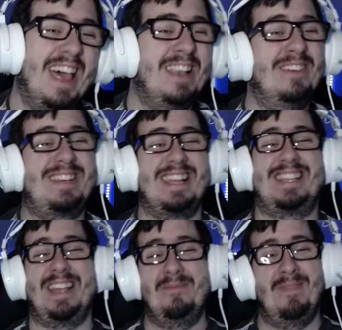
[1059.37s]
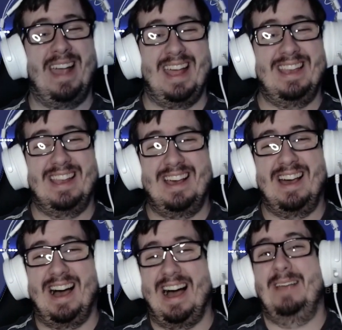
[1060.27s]
Look at him, man!
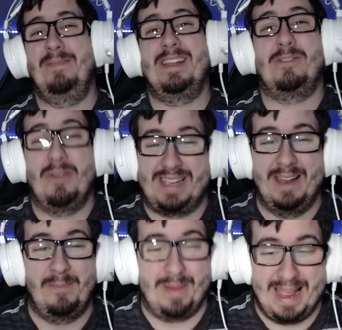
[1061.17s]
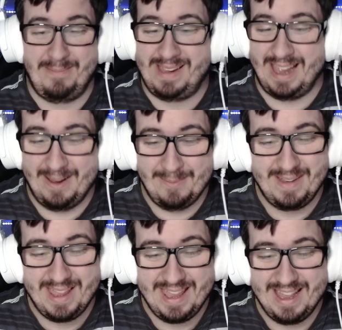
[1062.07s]
I mean, who can blame him?
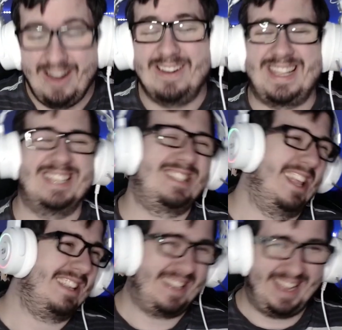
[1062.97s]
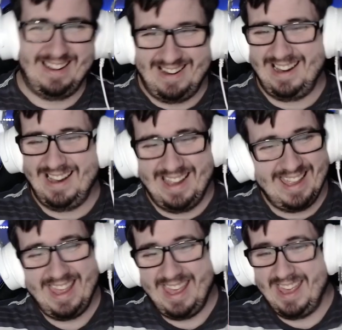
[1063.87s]
Oh, he's still here!
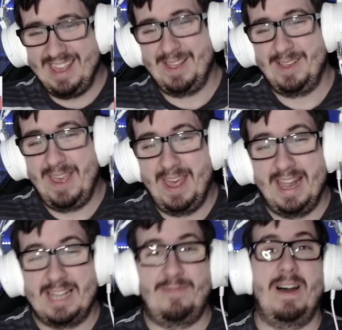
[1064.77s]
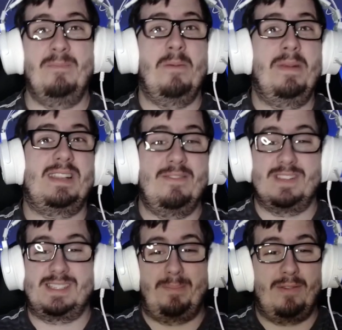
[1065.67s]
At one moment he
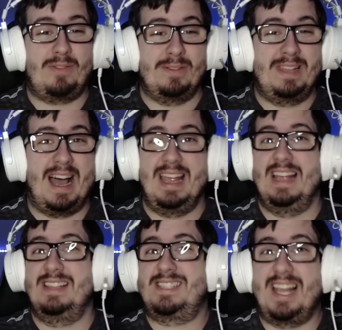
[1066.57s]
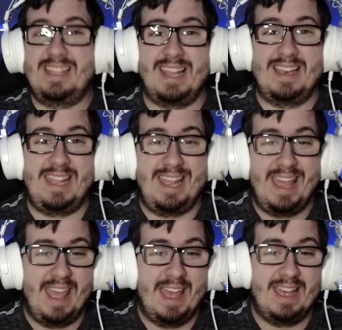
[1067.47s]
was about to die, and suddenly
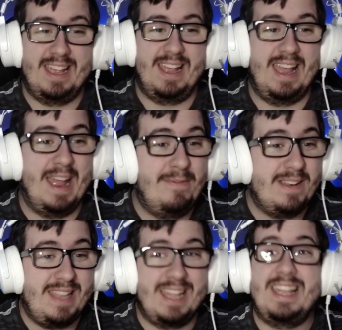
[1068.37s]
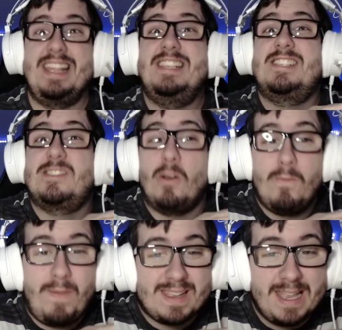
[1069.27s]
everything is so
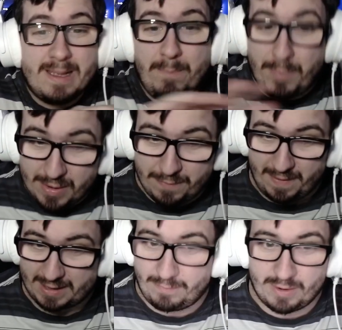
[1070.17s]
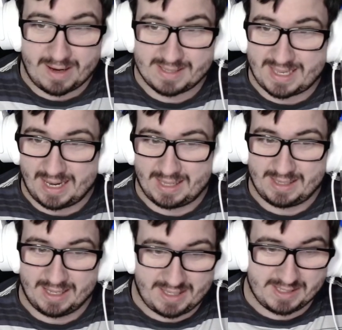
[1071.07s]
fucking perfect for Askeladd
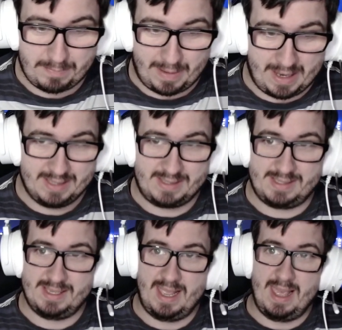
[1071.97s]
and his plans.